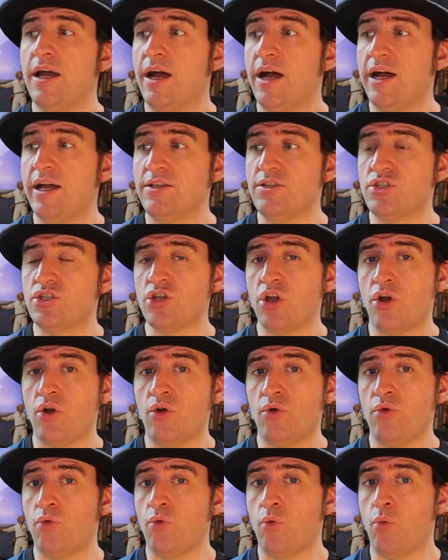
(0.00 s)
And
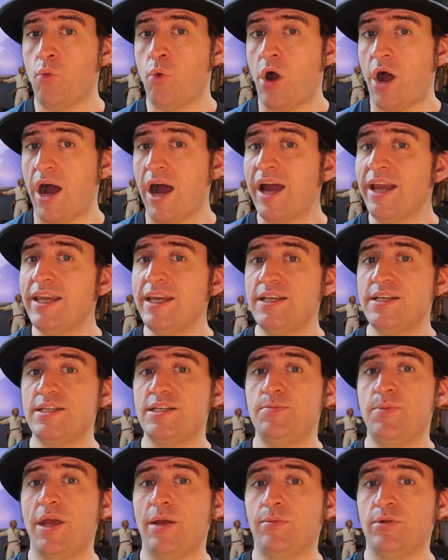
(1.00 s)
so what I needed
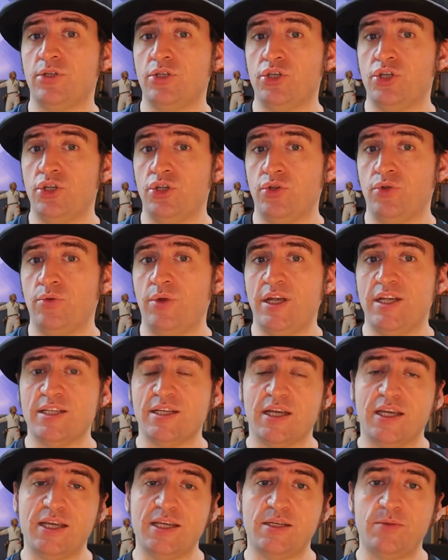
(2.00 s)
to be able to do is
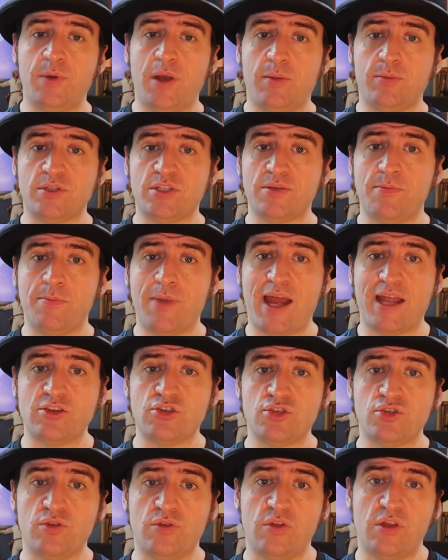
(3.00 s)
I needed to be able to
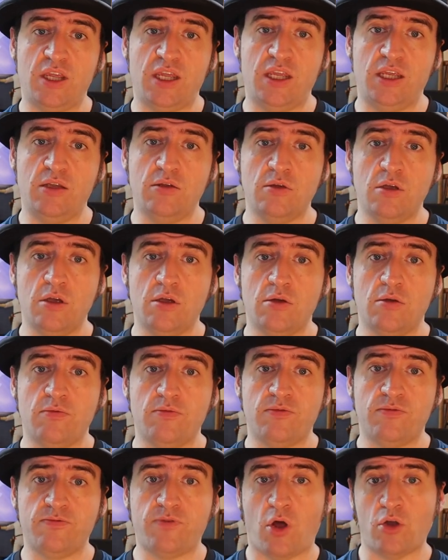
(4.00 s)
match the
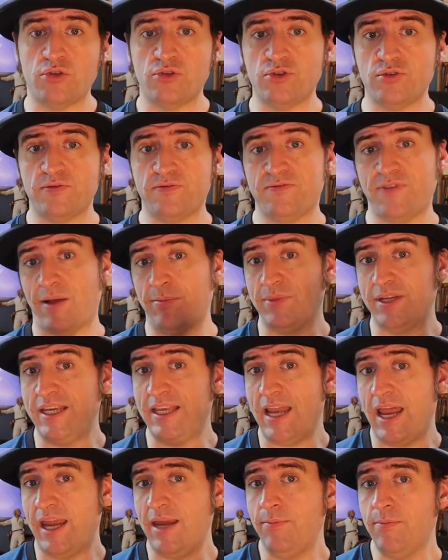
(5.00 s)
font family
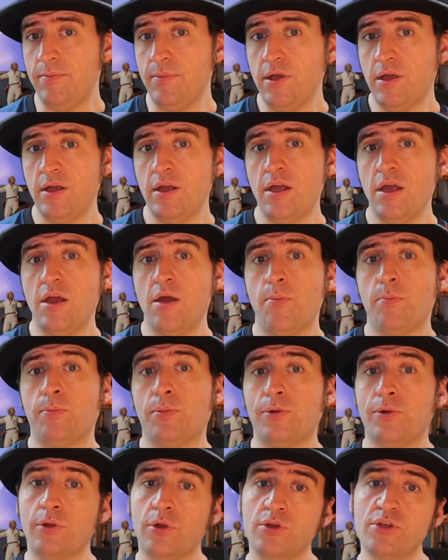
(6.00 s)
name
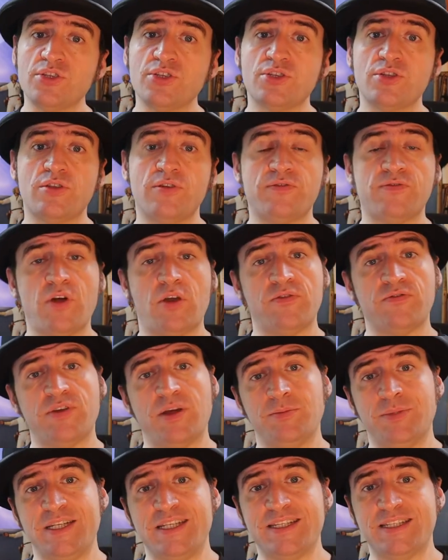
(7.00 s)
plus the font
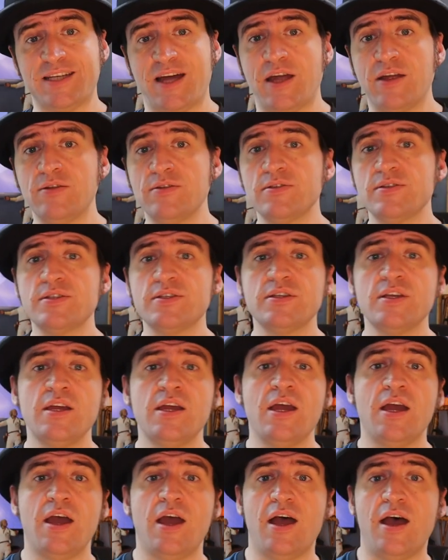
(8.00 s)
family styles
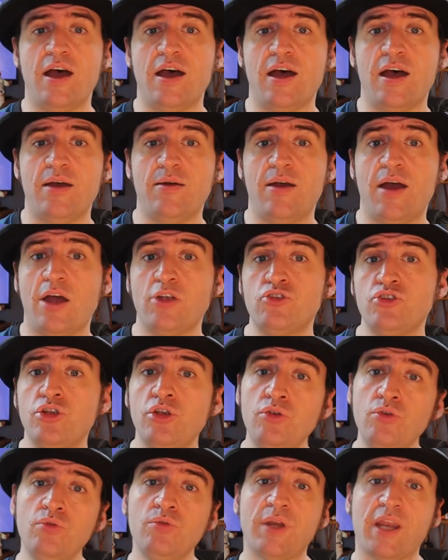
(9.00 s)
to
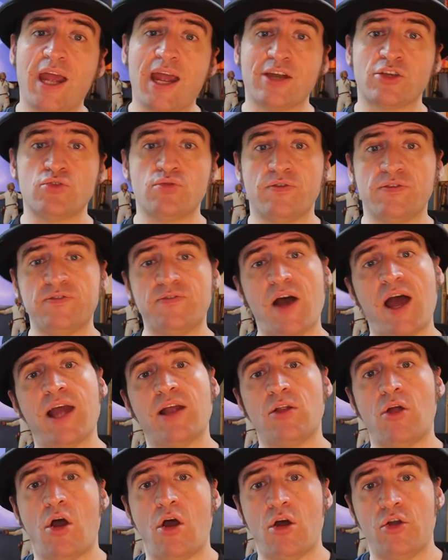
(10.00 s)
an actual
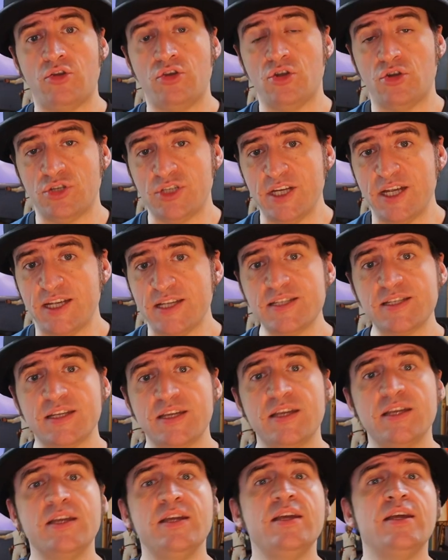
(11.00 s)
file on your
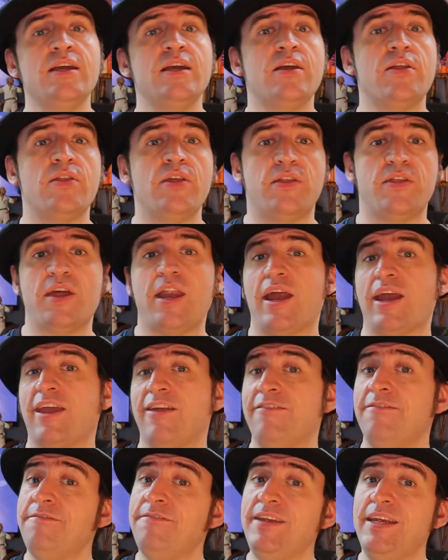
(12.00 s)
disk that then I
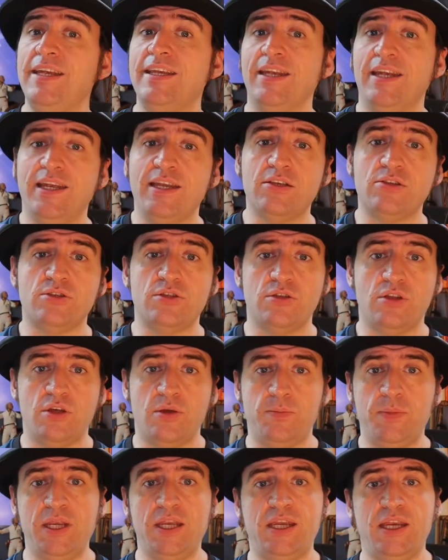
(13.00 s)
can feed into
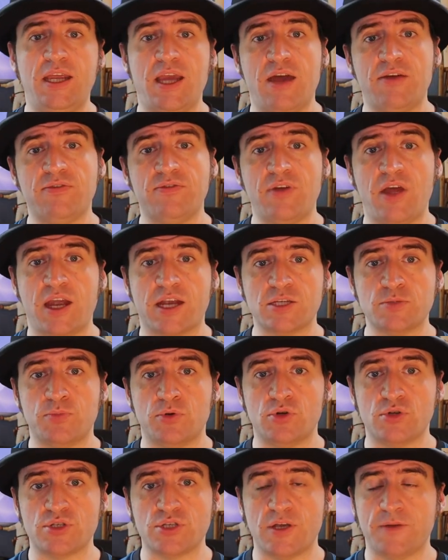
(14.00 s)
the PDF
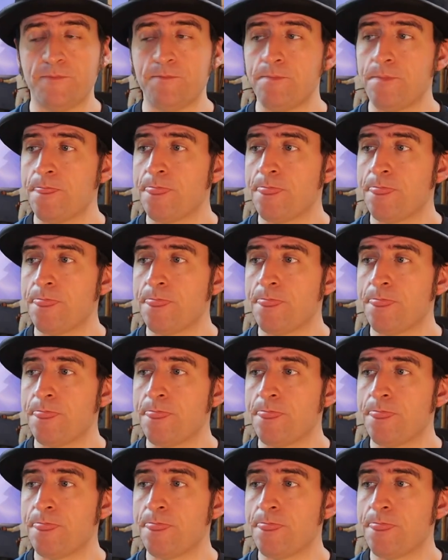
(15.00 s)
exporter.